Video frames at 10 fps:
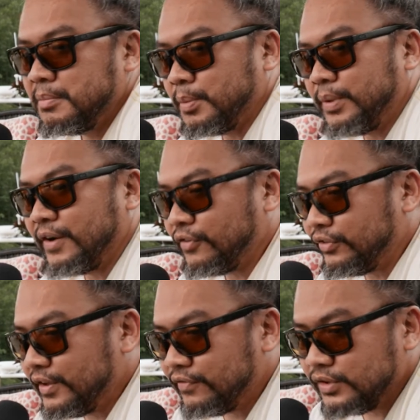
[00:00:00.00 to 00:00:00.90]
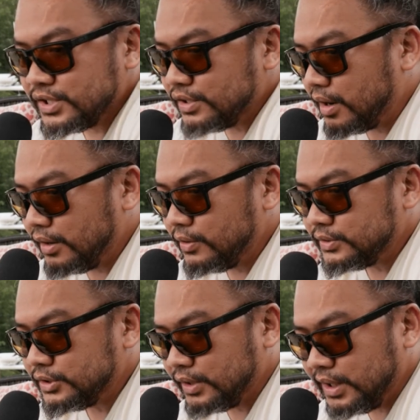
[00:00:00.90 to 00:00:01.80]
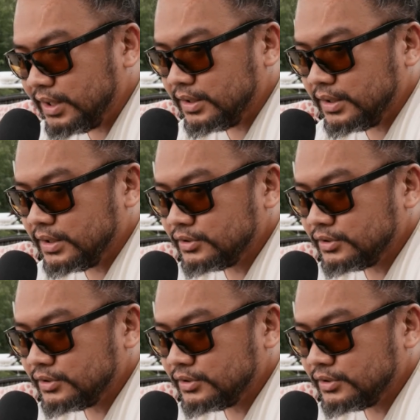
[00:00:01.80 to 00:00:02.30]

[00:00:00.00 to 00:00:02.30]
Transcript: Prepare for different scenarios in your head and